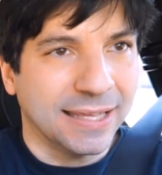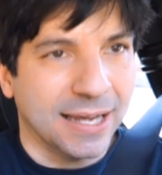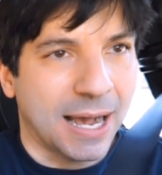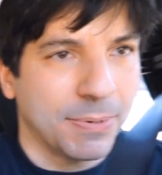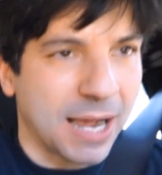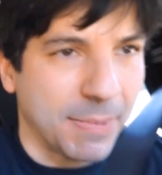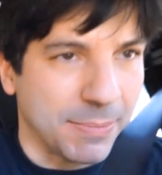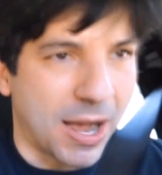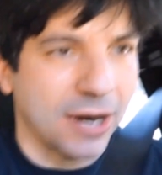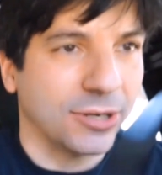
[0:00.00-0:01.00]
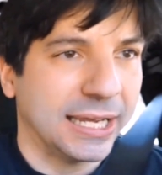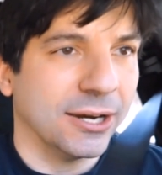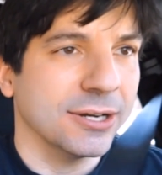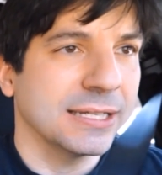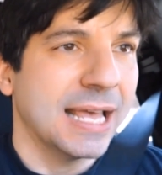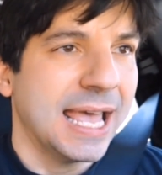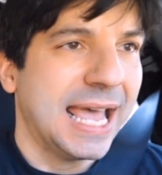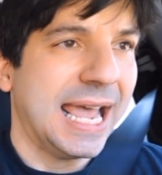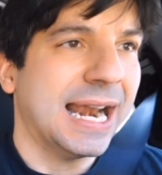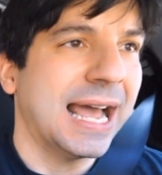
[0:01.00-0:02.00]
the upcoming model years.
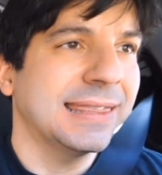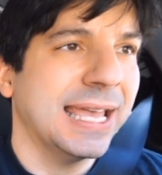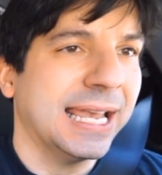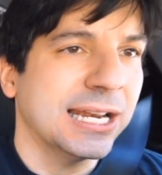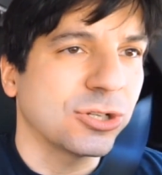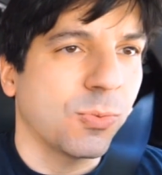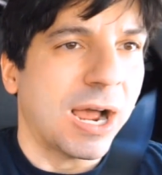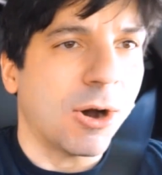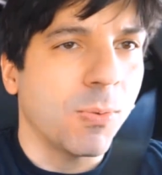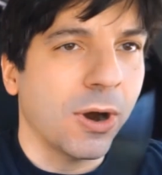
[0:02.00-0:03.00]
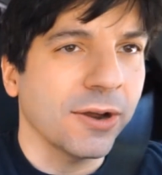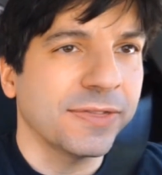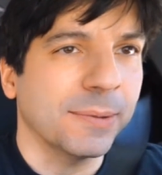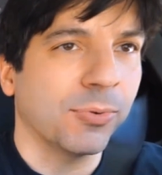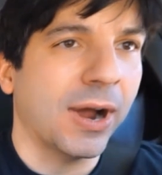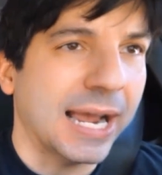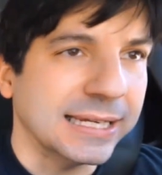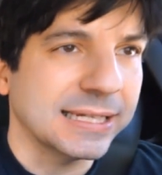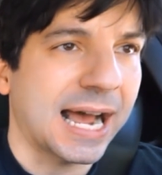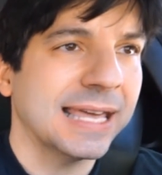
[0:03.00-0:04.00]
And I think it is well worth the
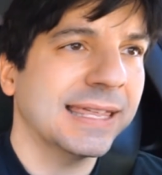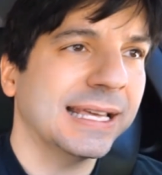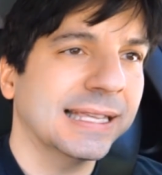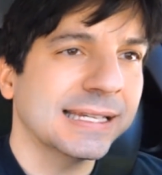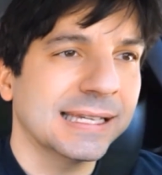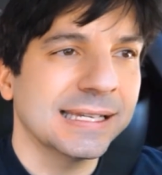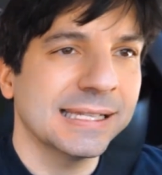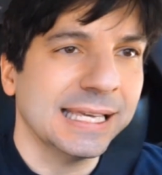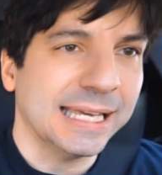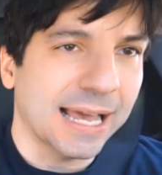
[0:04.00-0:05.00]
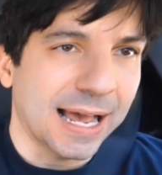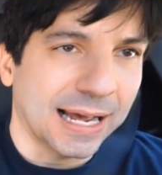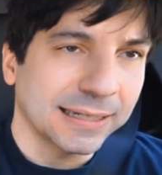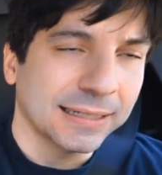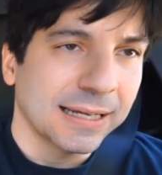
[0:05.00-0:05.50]
price. I think this is the